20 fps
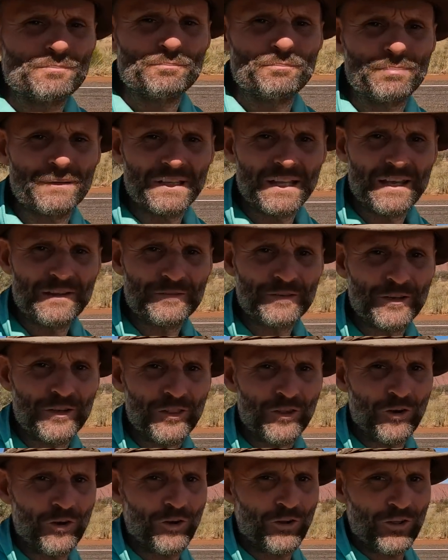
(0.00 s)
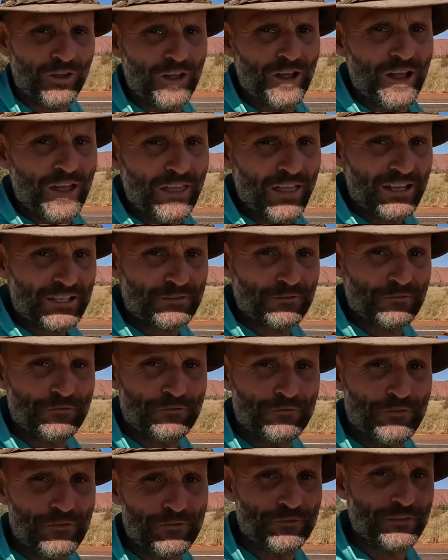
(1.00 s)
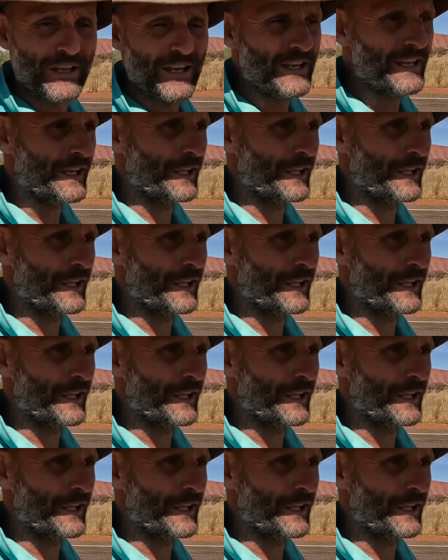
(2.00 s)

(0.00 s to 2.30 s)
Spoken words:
Believe it or not, that's 15